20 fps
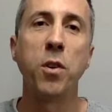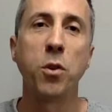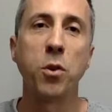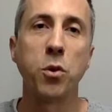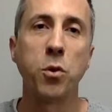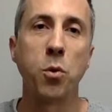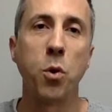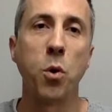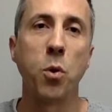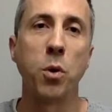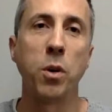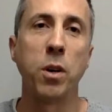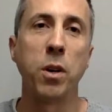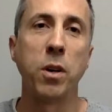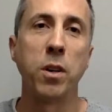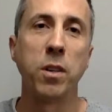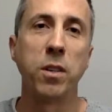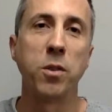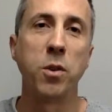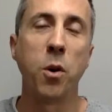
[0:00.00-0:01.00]
stroller.
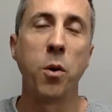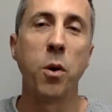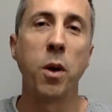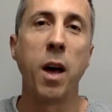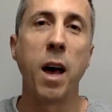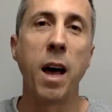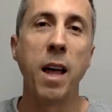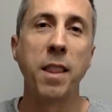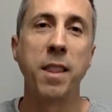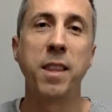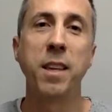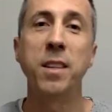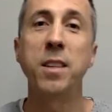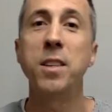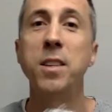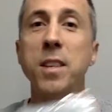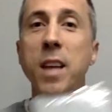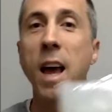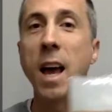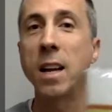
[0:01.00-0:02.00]
So this
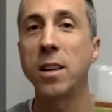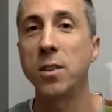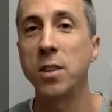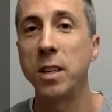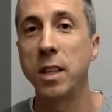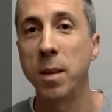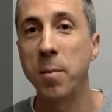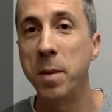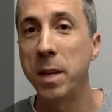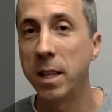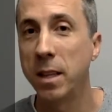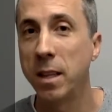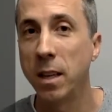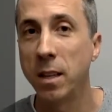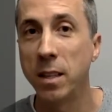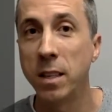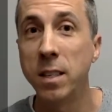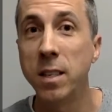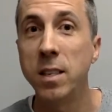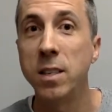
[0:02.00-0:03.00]
is actually,
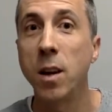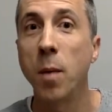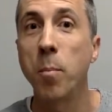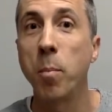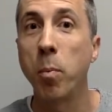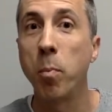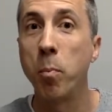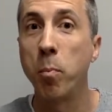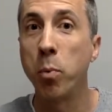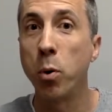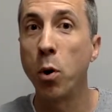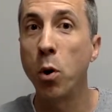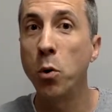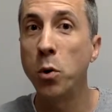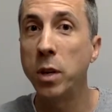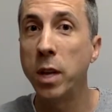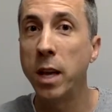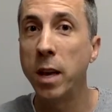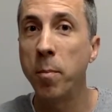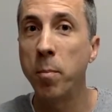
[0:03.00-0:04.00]
this is a pro
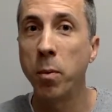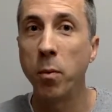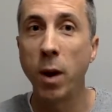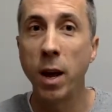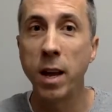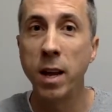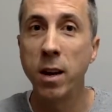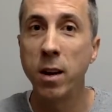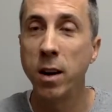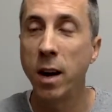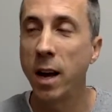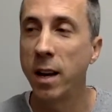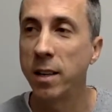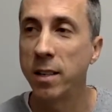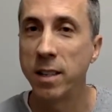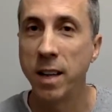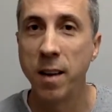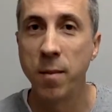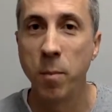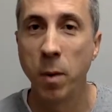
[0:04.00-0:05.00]
tip right here, how to
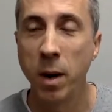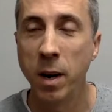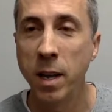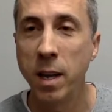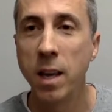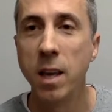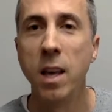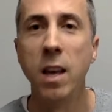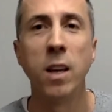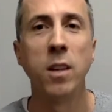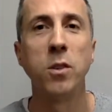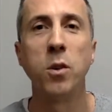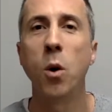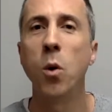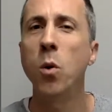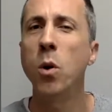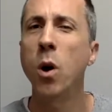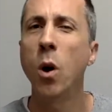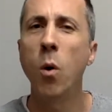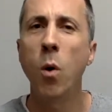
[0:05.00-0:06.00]
save money. Don't
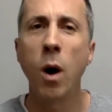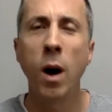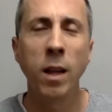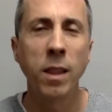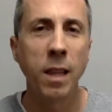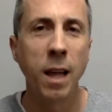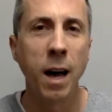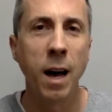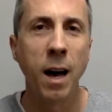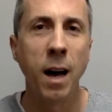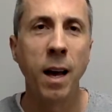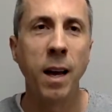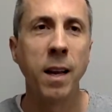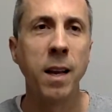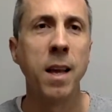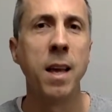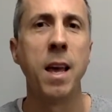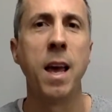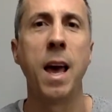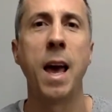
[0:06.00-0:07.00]
go online
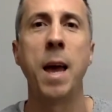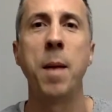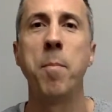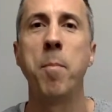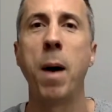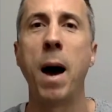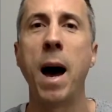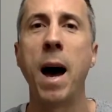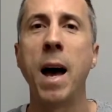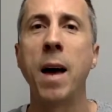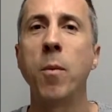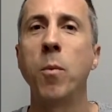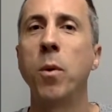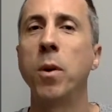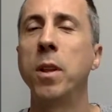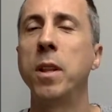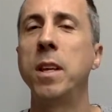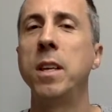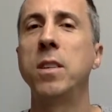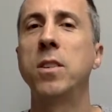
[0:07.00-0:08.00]
and buy one of
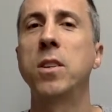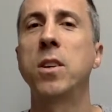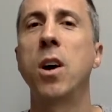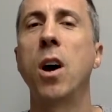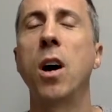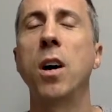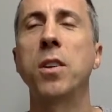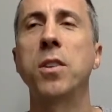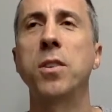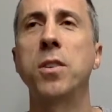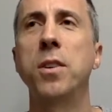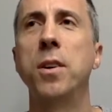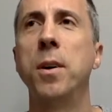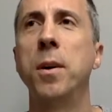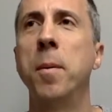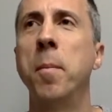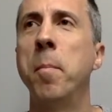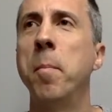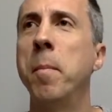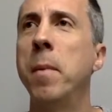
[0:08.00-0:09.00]
these
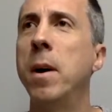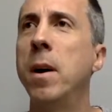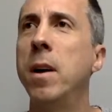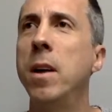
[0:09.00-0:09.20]
custom